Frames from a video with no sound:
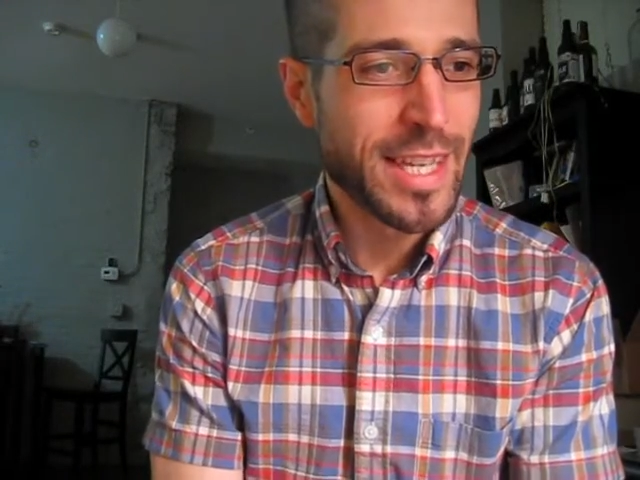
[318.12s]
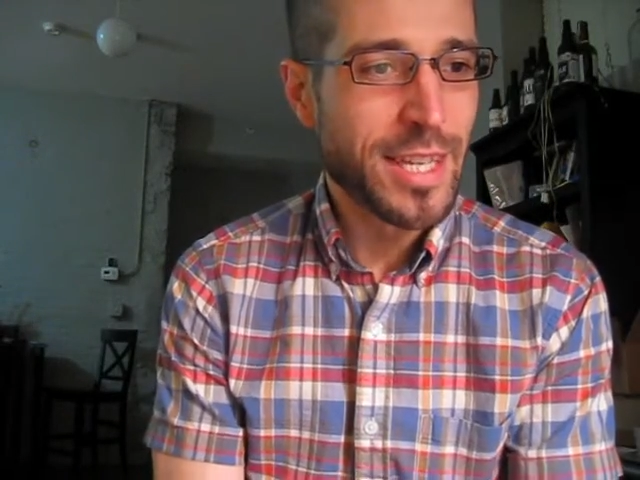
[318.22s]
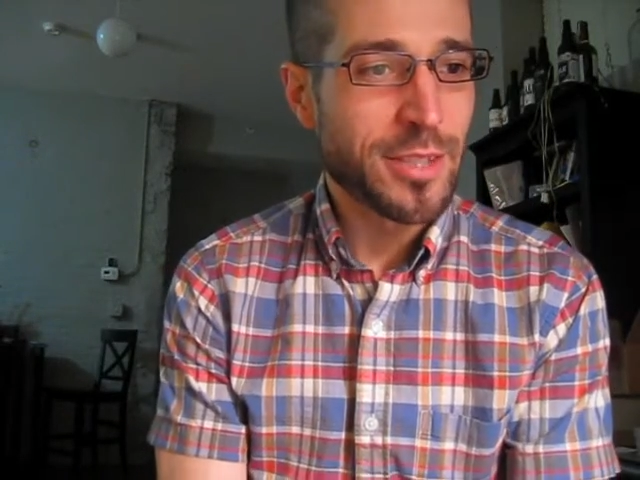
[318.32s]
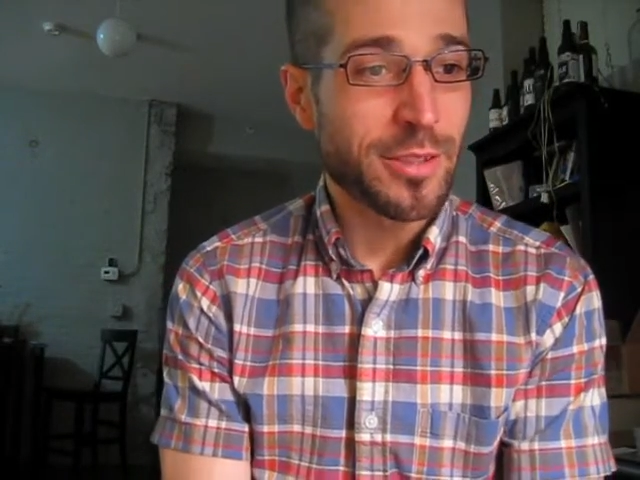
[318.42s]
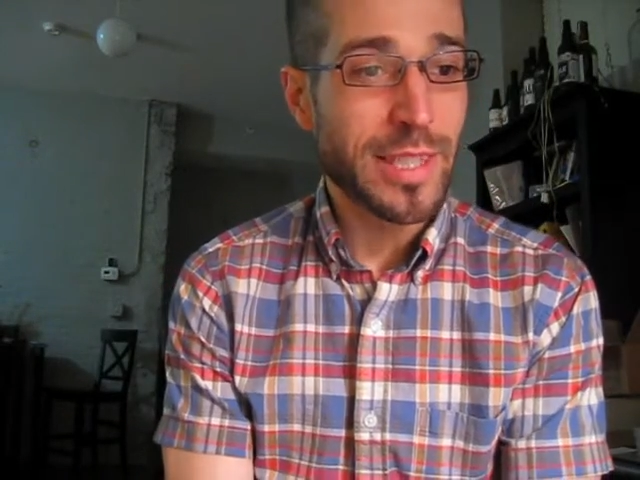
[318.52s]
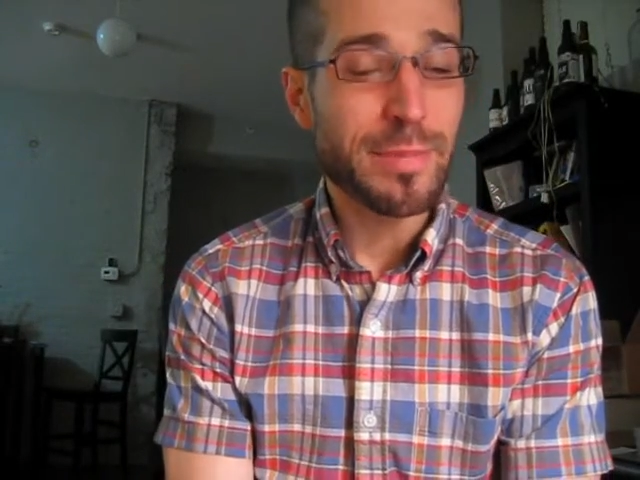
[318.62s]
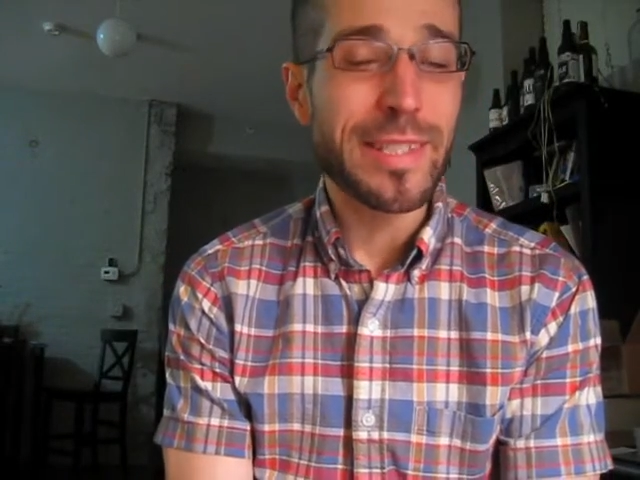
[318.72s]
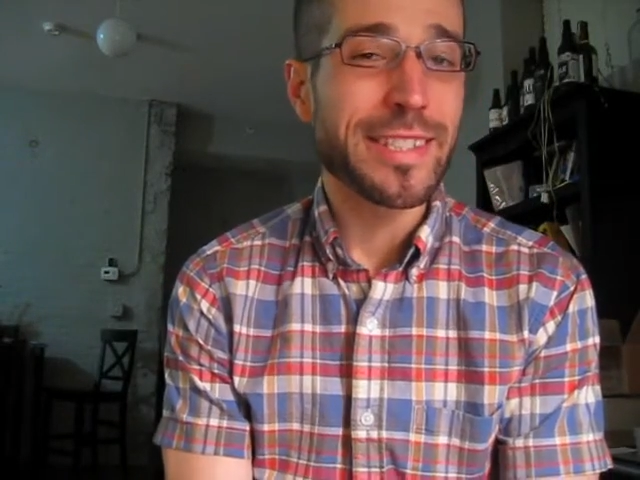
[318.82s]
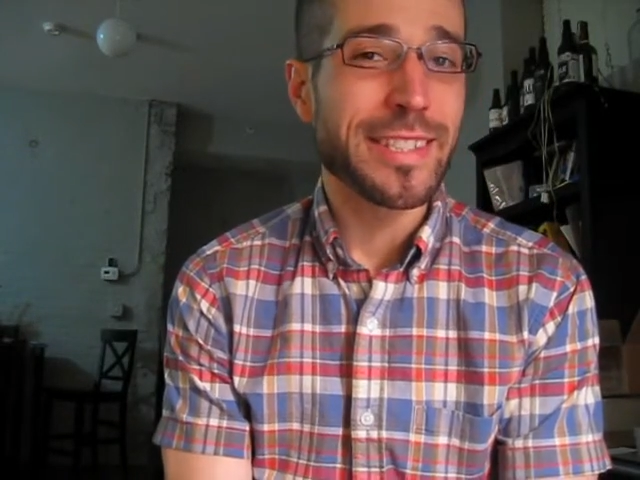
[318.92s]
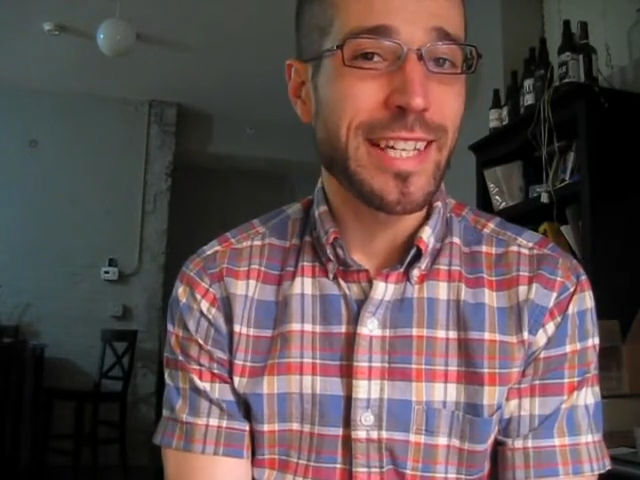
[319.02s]
So that's
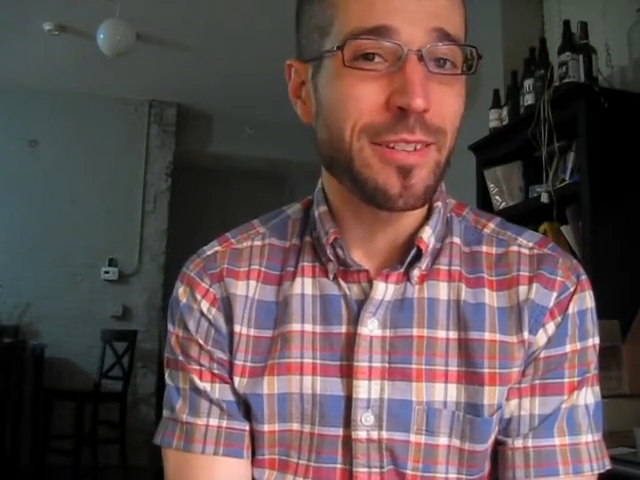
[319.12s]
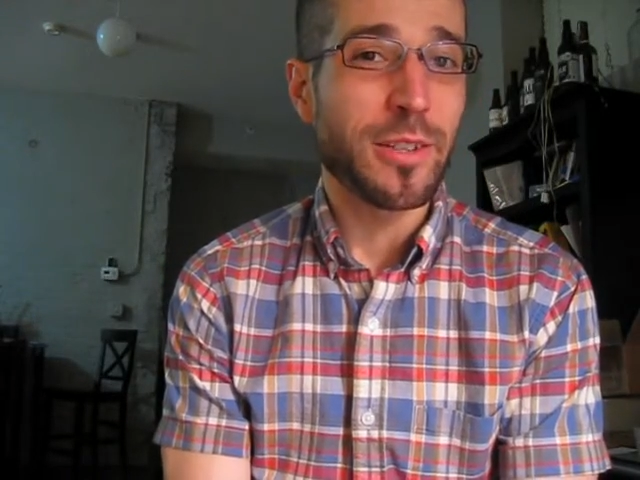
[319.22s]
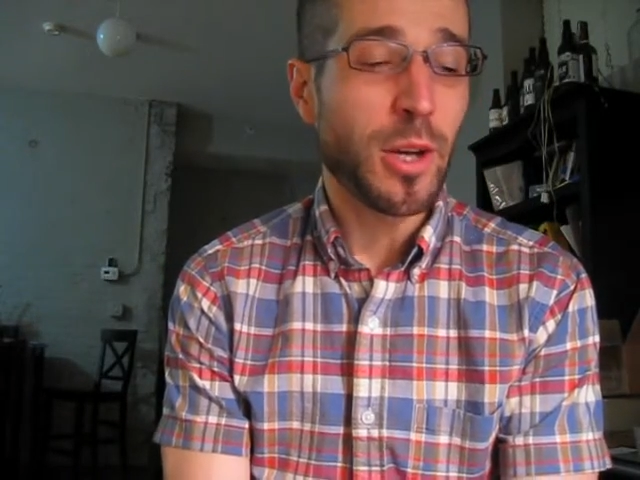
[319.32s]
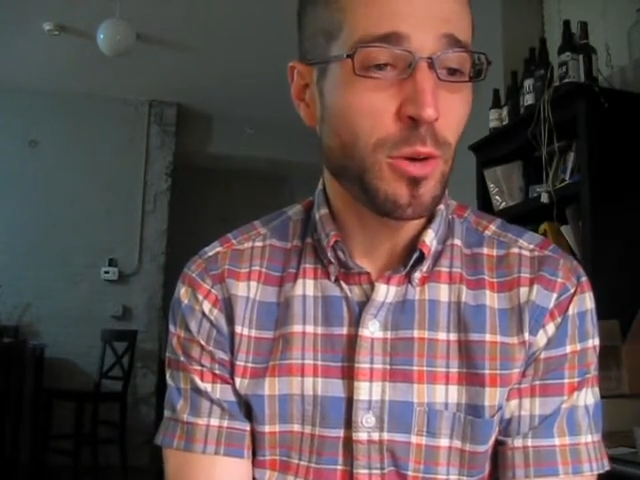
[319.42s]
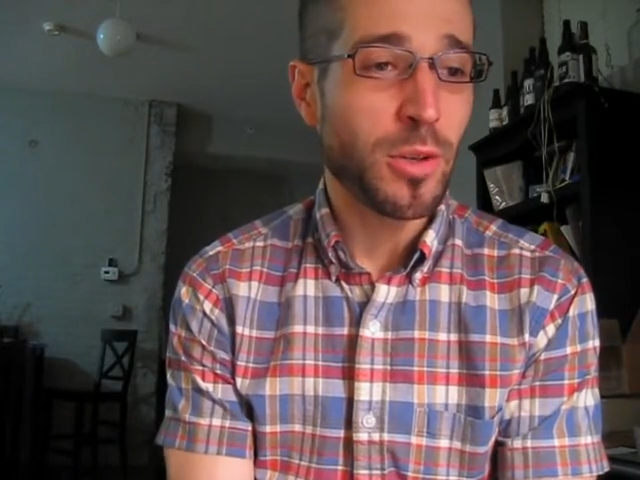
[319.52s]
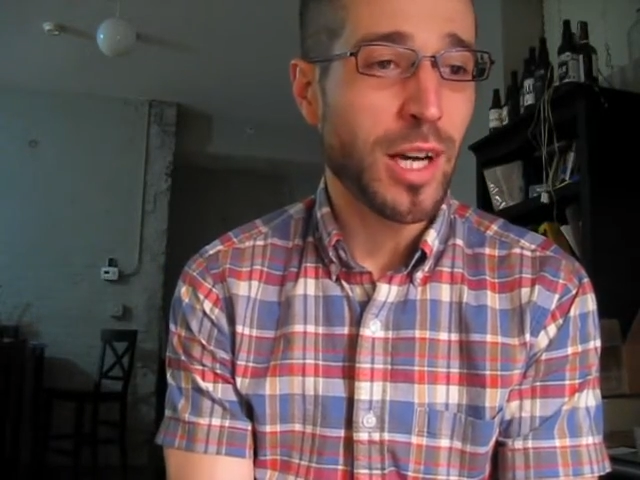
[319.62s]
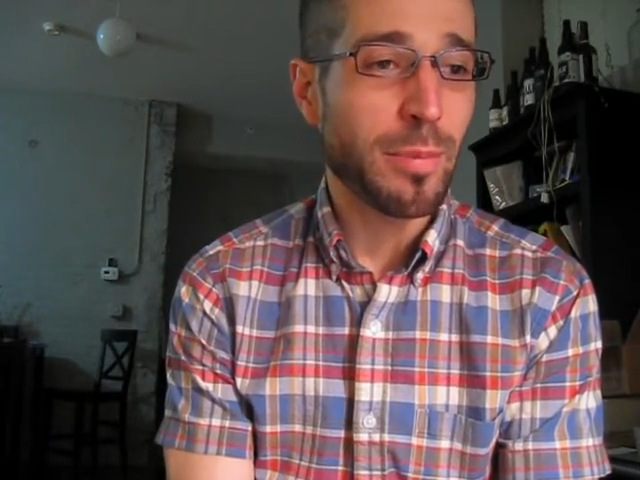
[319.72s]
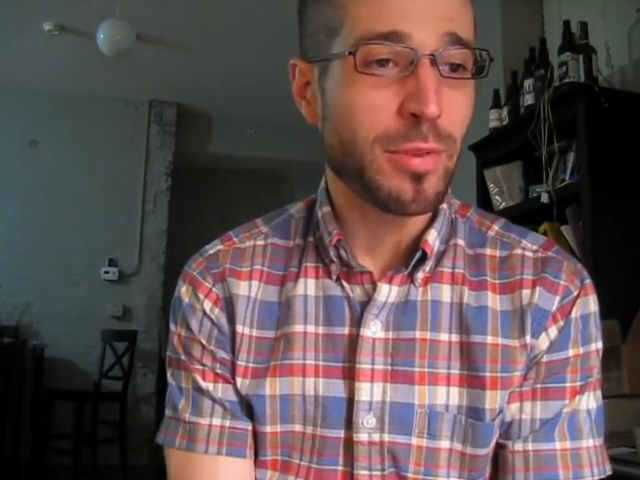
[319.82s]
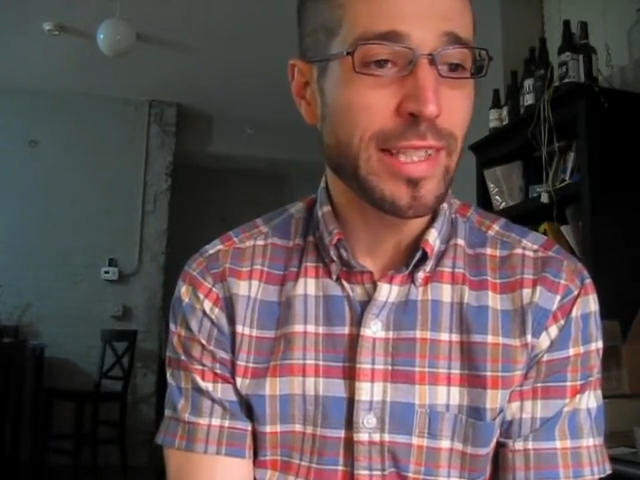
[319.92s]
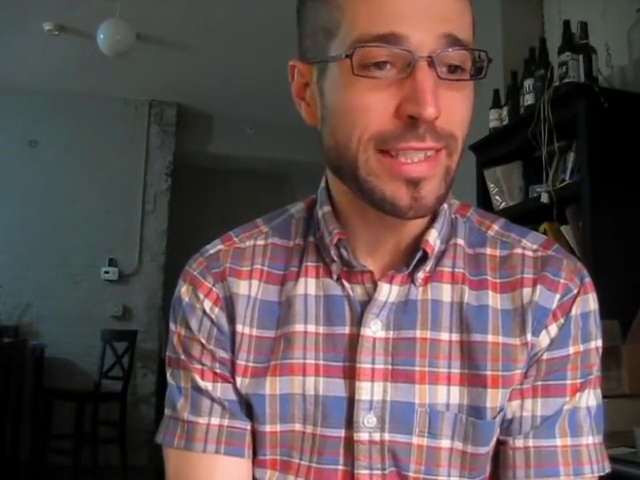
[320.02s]
basically how the code
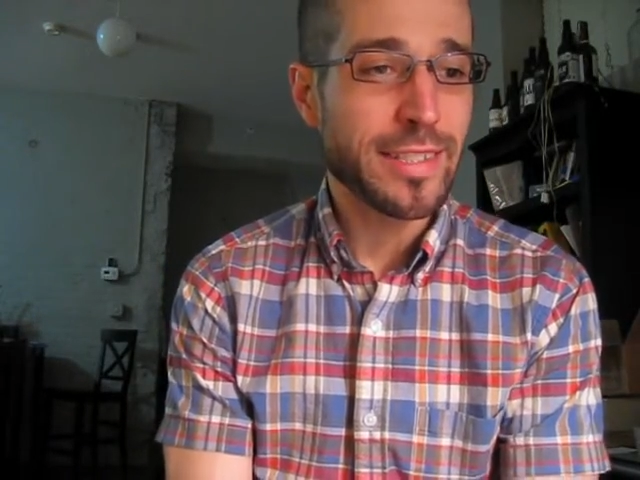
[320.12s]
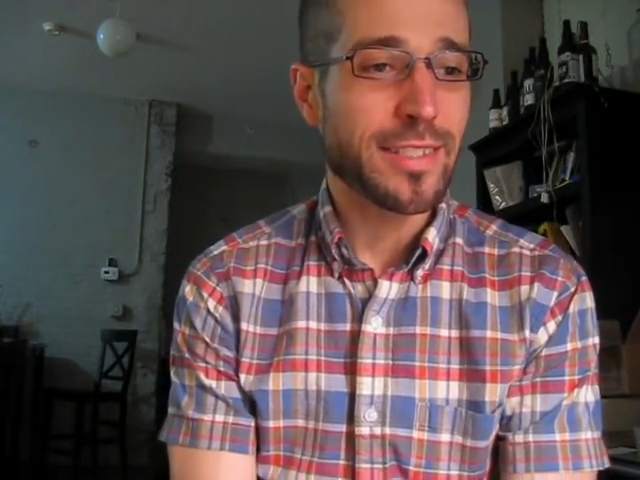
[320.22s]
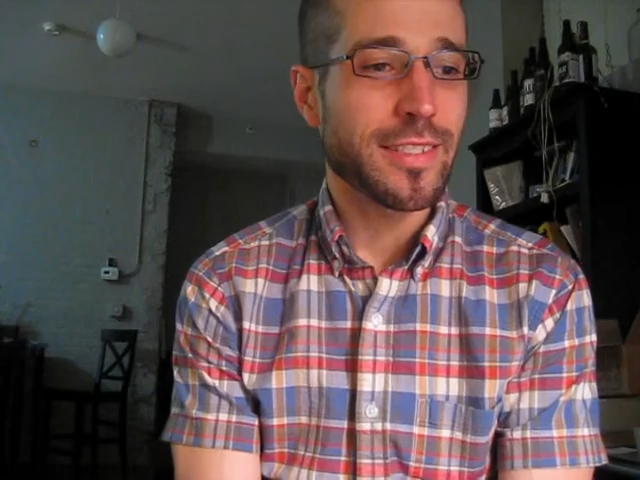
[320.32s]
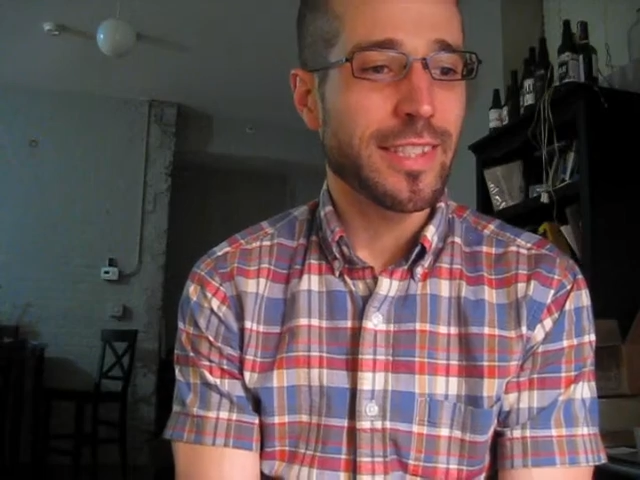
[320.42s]
operates.